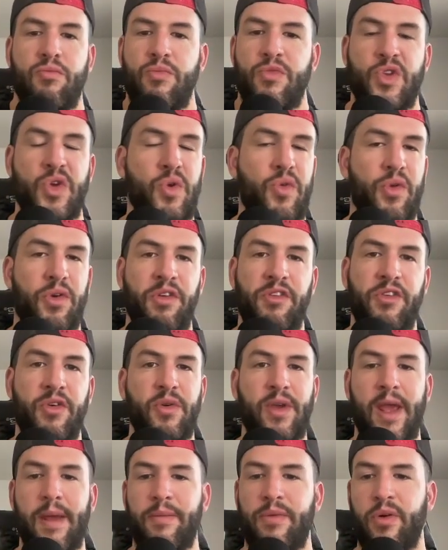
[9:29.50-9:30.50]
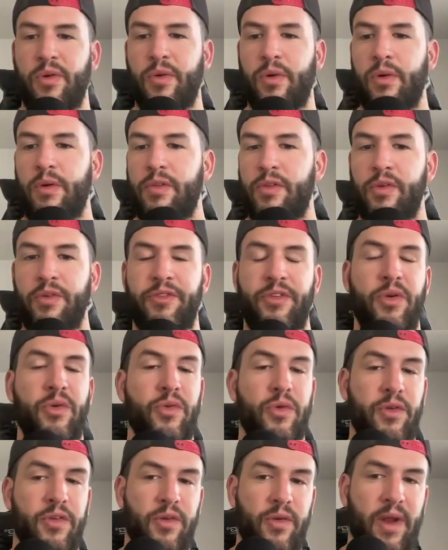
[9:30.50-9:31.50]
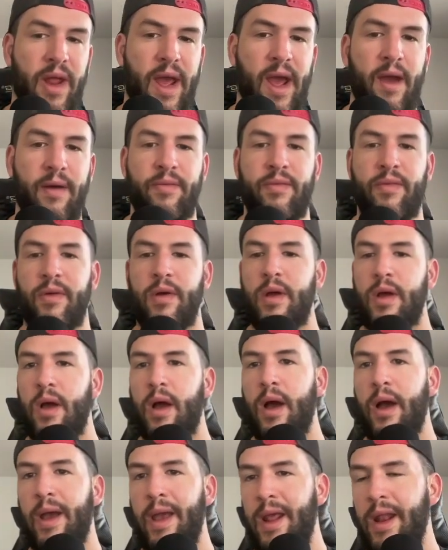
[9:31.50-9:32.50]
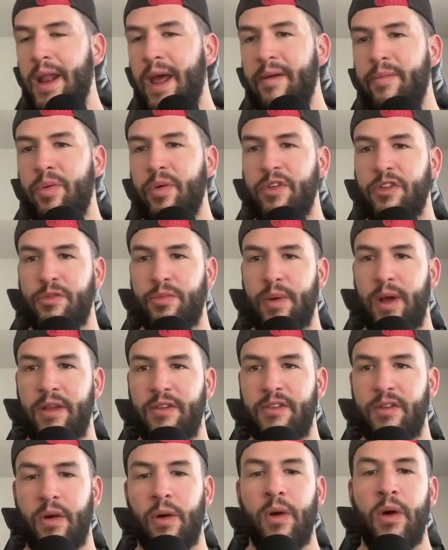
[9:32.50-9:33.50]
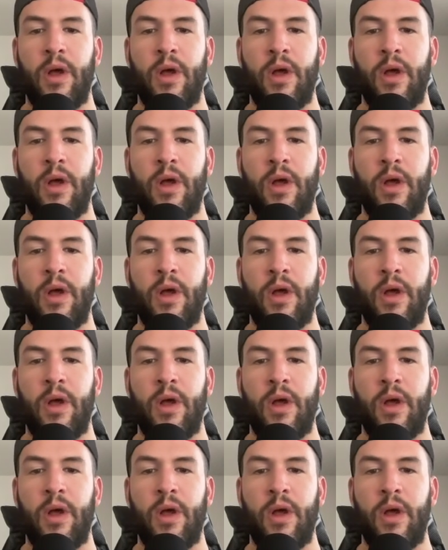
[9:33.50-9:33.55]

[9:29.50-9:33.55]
two thirty-two game total, two thirty-two and a half, uh, eight and a half point spread. So